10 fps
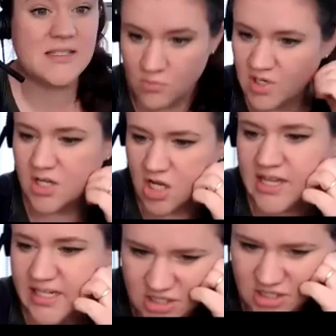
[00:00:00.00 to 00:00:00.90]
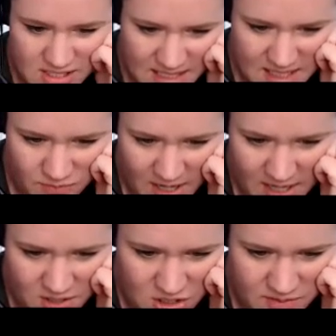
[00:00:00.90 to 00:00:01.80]
We're going to call it inches. I didn't write
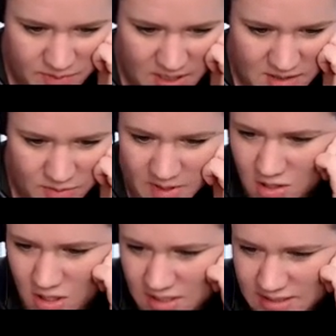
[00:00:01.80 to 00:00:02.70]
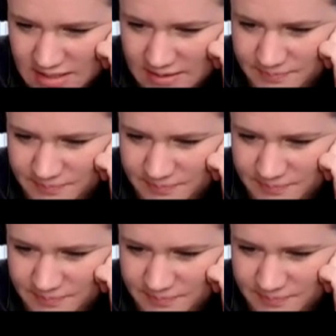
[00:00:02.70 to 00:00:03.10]
inches, but that's what I'm going to call it.